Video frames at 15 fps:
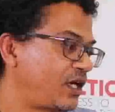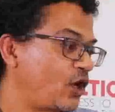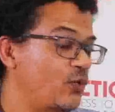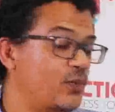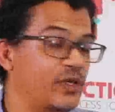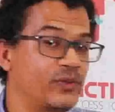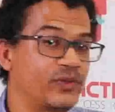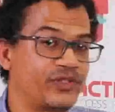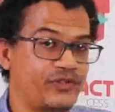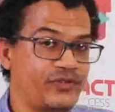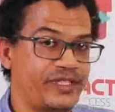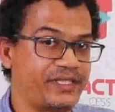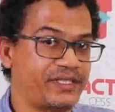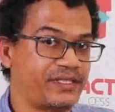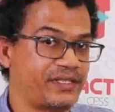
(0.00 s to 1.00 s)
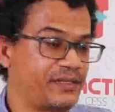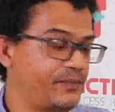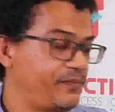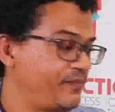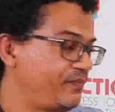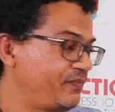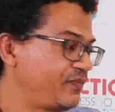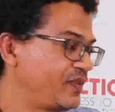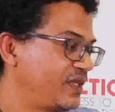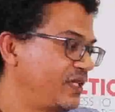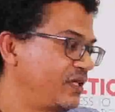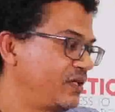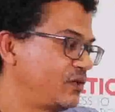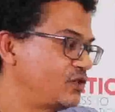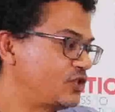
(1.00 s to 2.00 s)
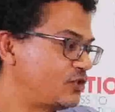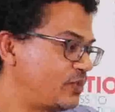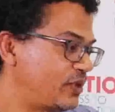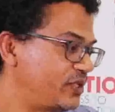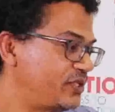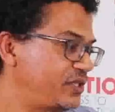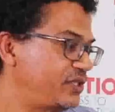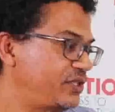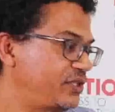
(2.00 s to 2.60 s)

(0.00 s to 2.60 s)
Coping with threats. Conspiracy